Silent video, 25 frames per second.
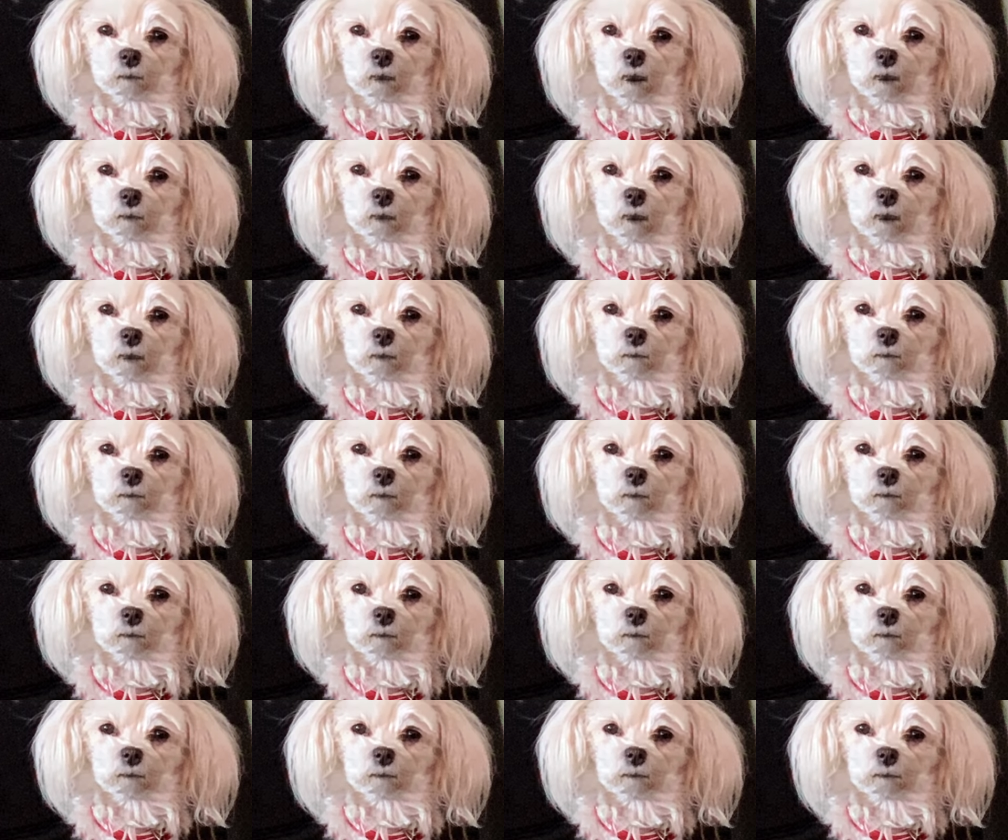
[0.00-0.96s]
up on you.
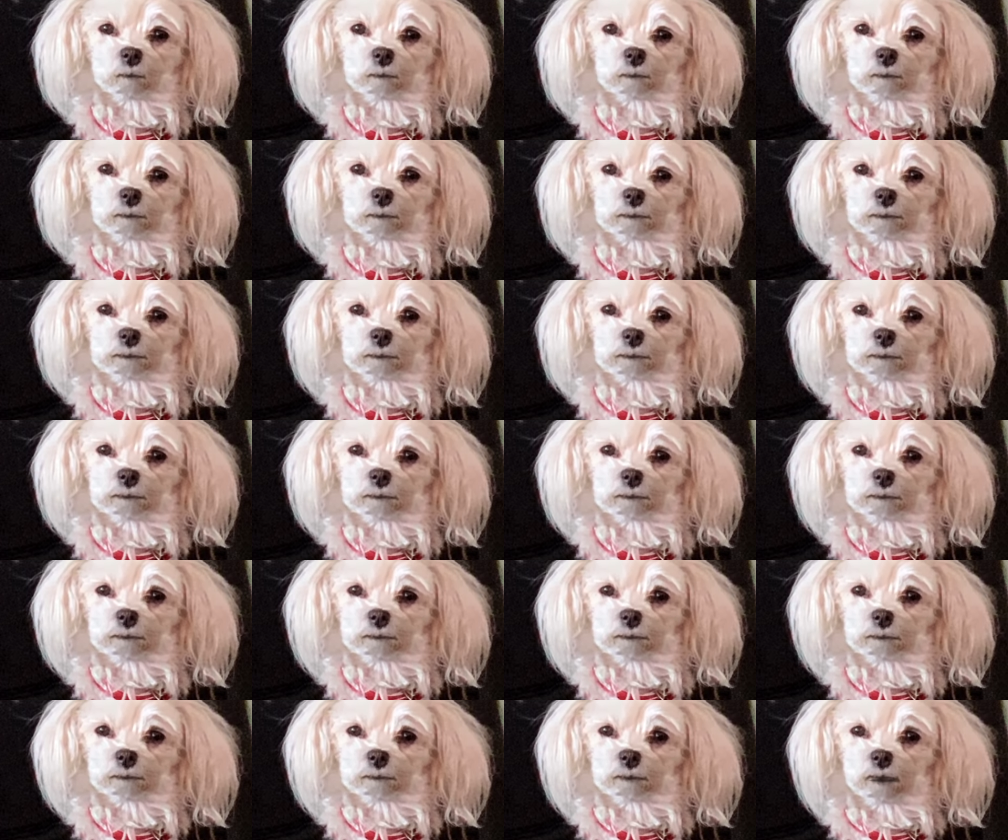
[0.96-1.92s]

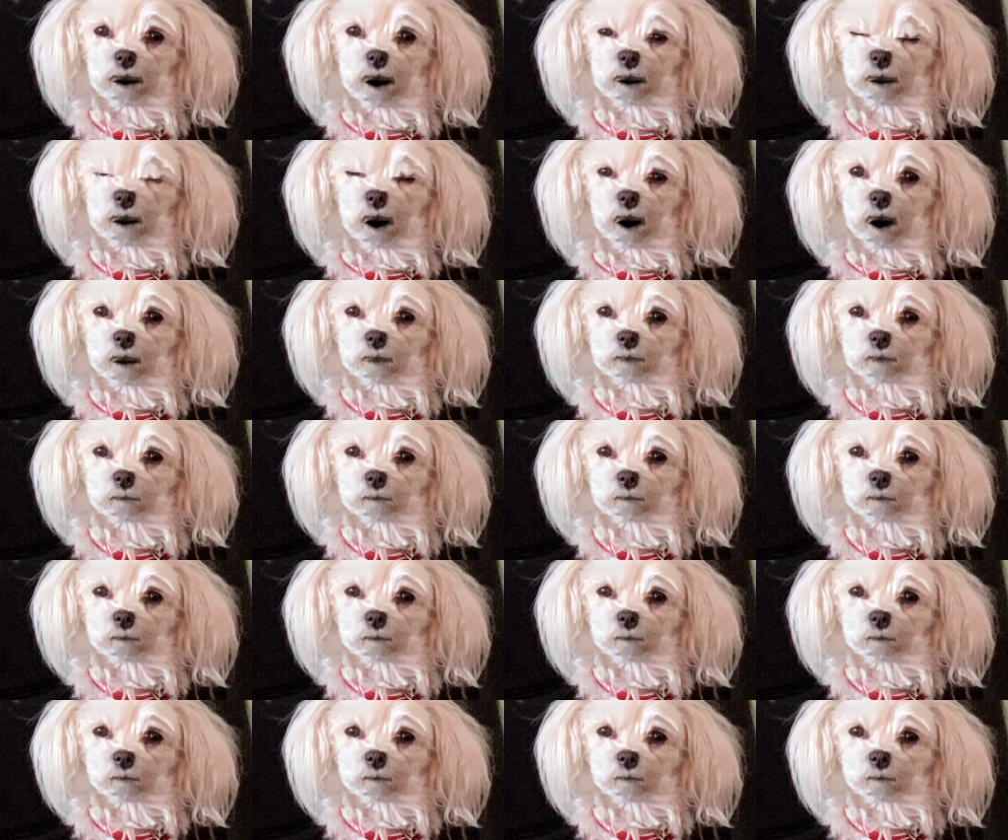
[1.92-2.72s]
However,